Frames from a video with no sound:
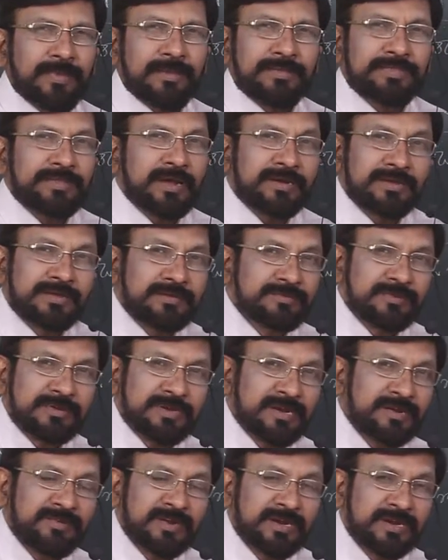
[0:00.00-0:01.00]
That is
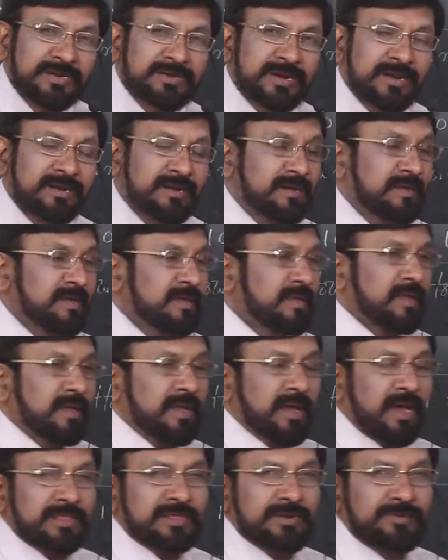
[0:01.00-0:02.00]
very vital.
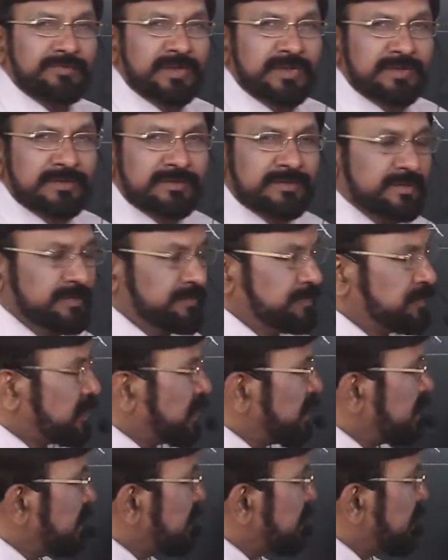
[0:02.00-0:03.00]
Otherwise, if you
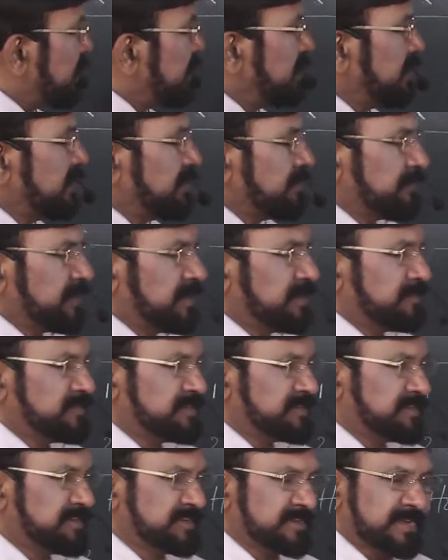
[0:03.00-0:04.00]
cannot identify
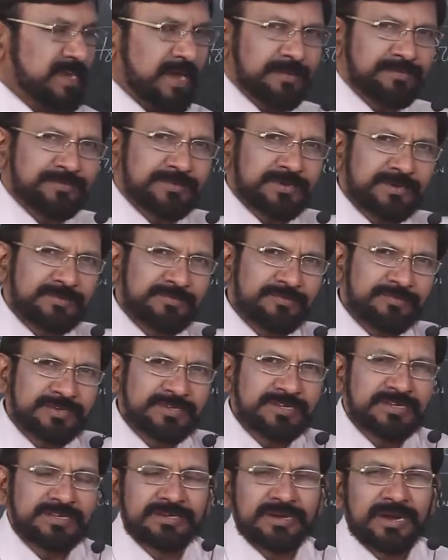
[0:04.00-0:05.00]
which is caption,
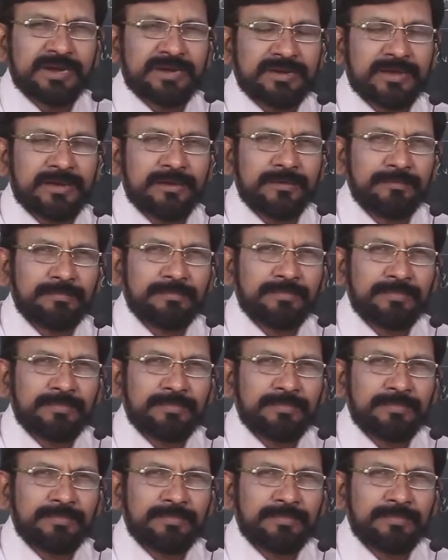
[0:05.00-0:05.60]
which is data,